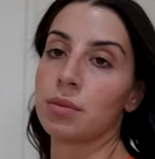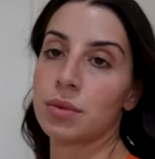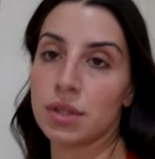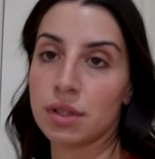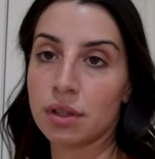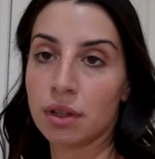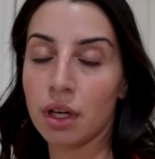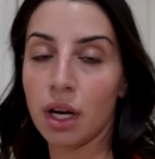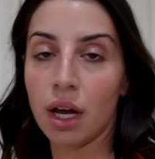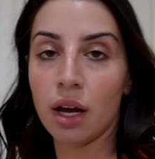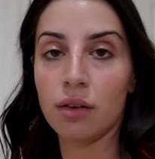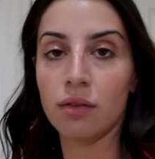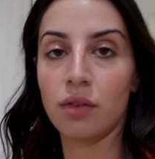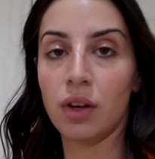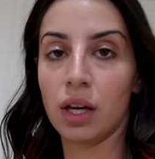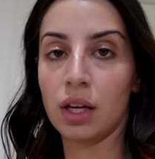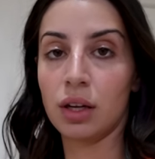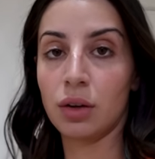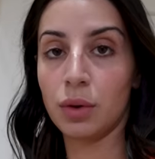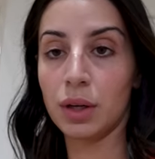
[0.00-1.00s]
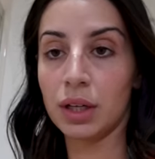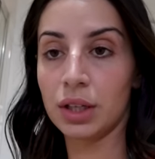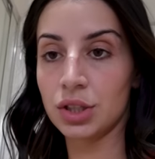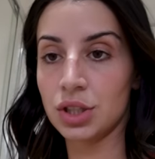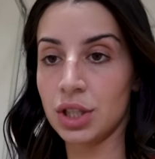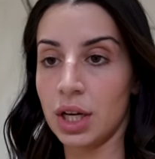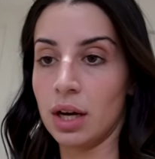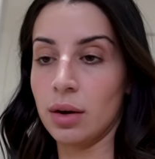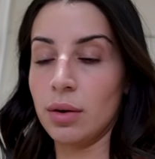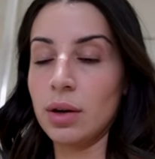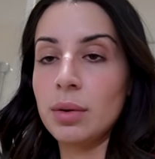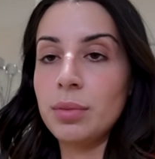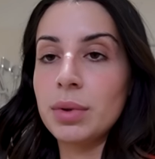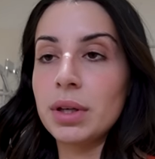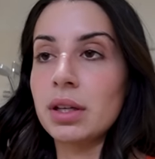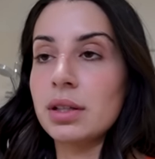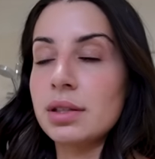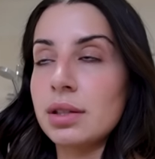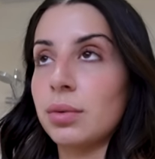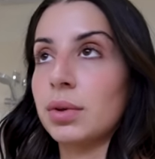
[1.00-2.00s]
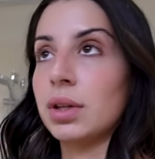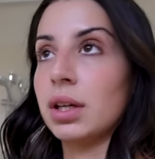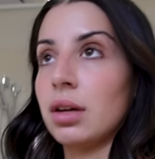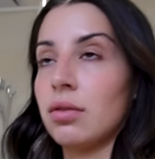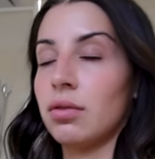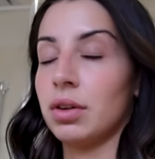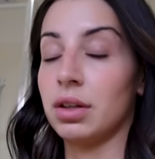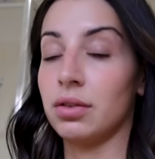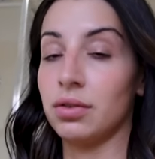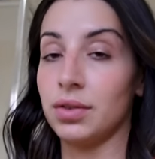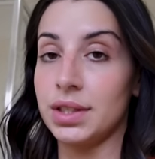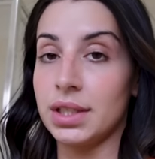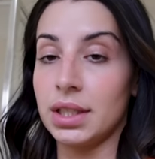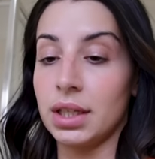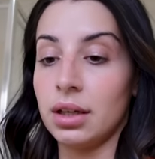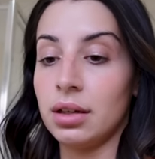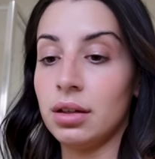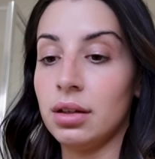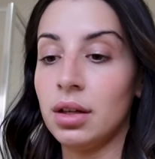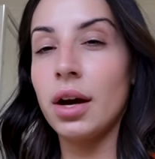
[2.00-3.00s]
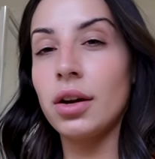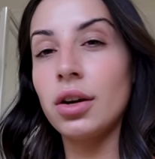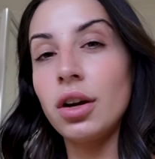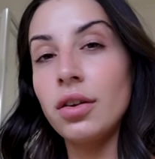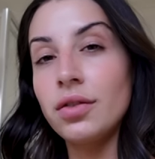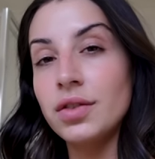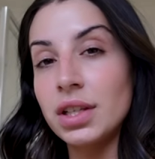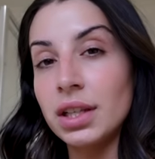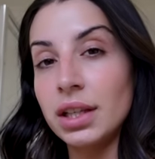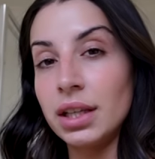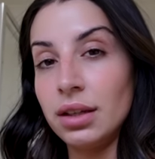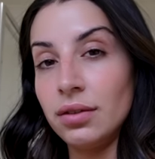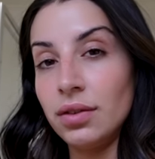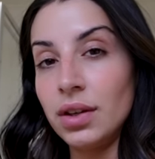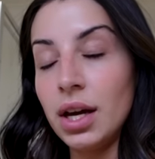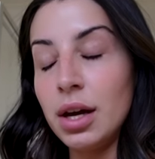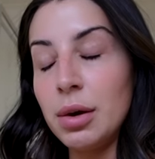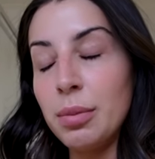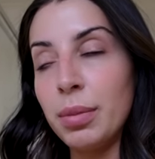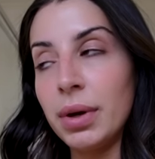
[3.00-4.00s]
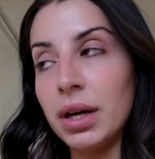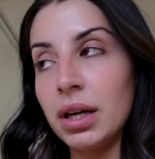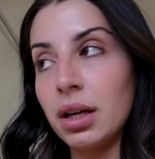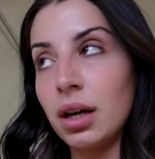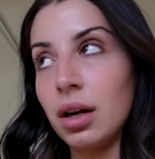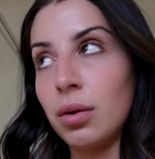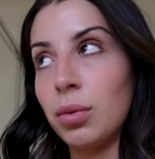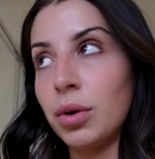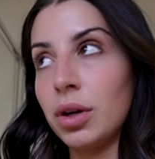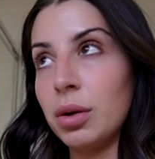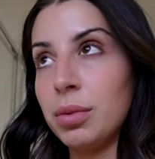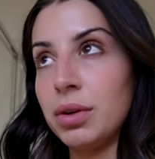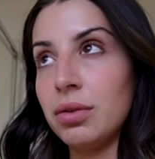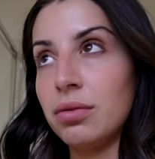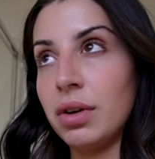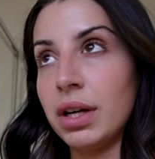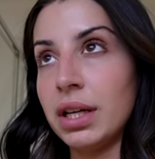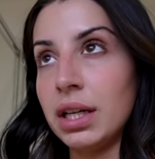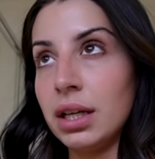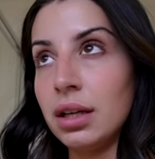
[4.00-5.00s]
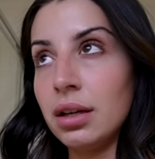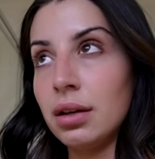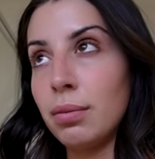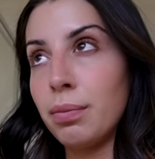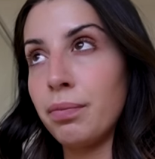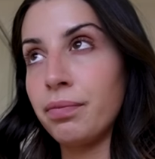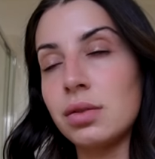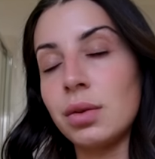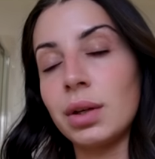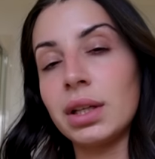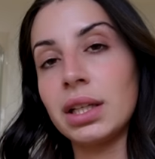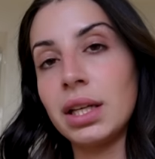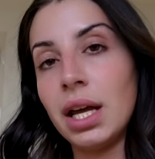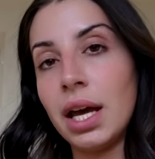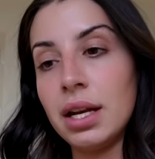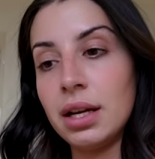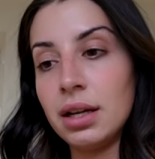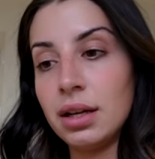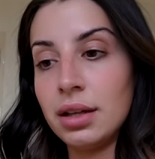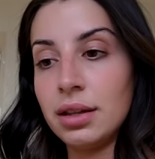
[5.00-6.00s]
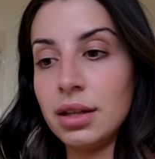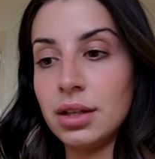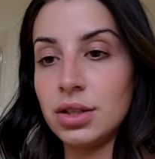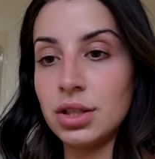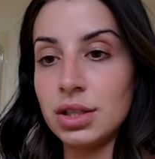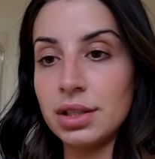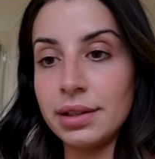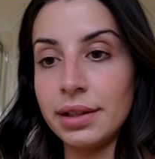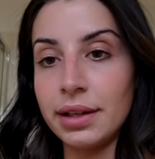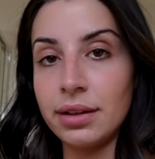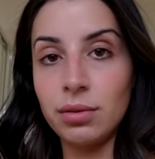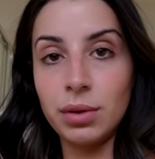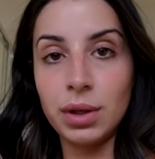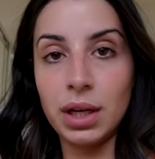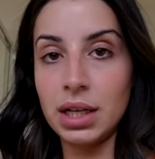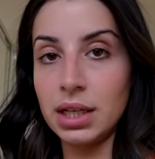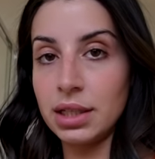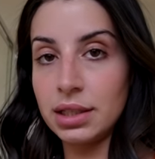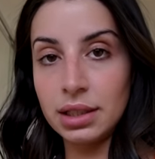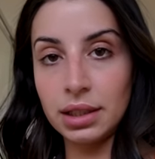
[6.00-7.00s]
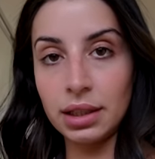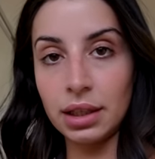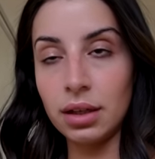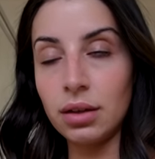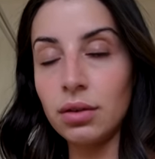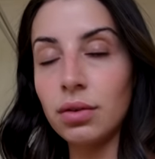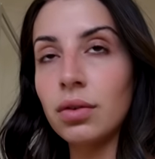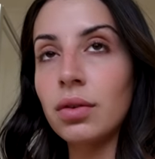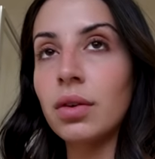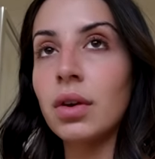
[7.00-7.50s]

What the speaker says: I'm just gonna have a quick shower because I wanna get ready for dinner. I don't have to leave yet, but I wanna be ready so I can edit and then just leave when I need to leave.